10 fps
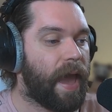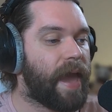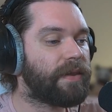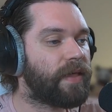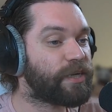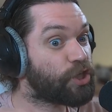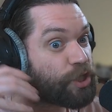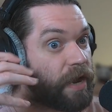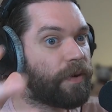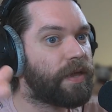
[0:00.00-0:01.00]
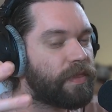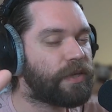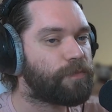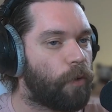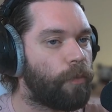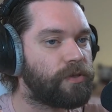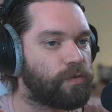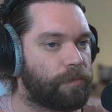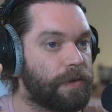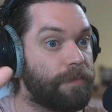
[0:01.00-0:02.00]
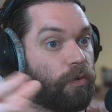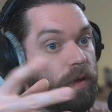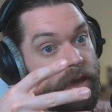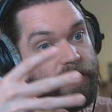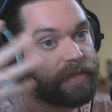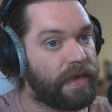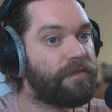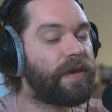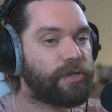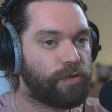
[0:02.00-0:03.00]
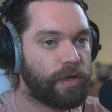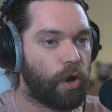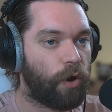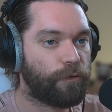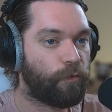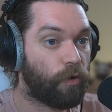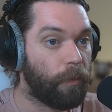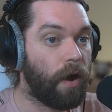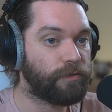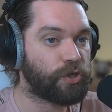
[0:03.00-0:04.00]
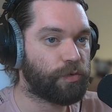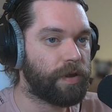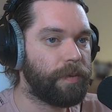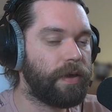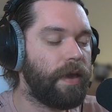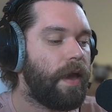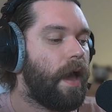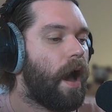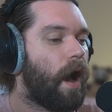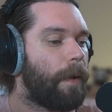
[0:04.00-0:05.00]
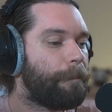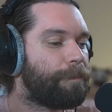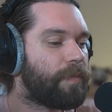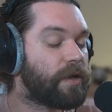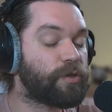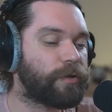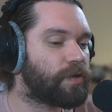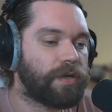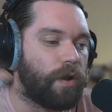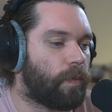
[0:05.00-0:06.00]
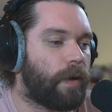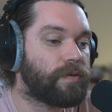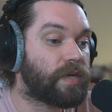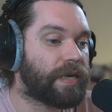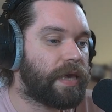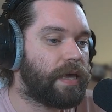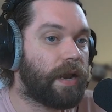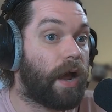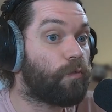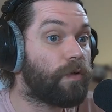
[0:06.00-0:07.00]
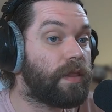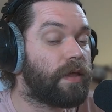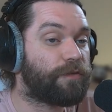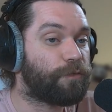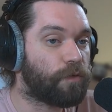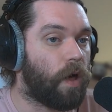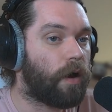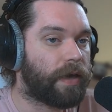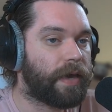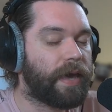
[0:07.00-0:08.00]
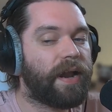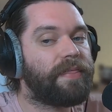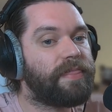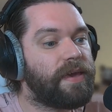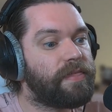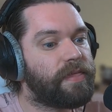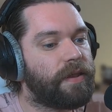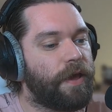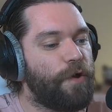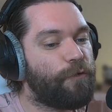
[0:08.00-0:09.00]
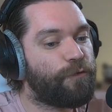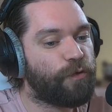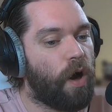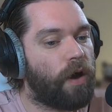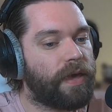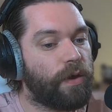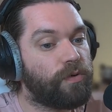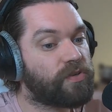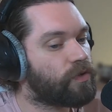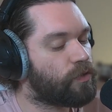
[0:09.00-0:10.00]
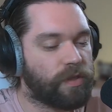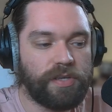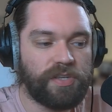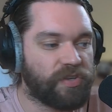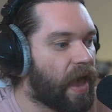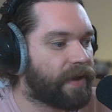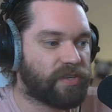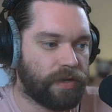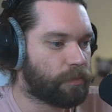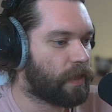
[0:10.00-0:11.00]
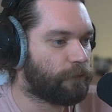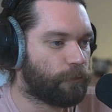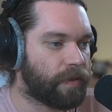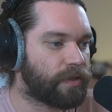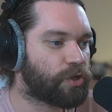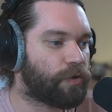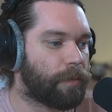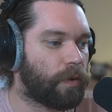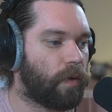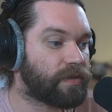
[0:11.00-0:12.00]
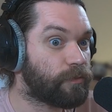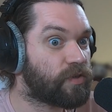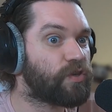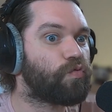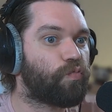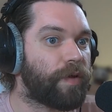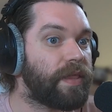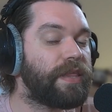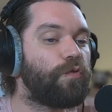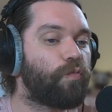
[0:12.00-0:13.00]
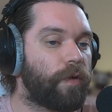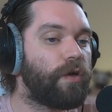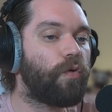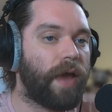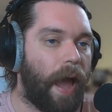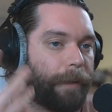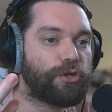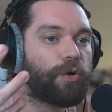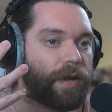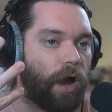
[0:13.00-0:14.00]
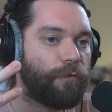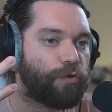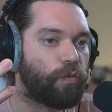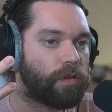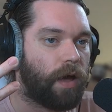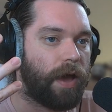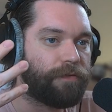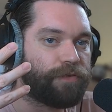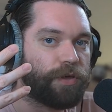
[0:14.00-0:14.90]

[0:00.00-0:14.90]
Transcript: and like sharing these moments with people and giving it to the art form of streaming. Especially, when I was a kid, I really liked vlogging. And I think that vlogging was the exact same thing for me that streaming was. It was this really real capturing of your life,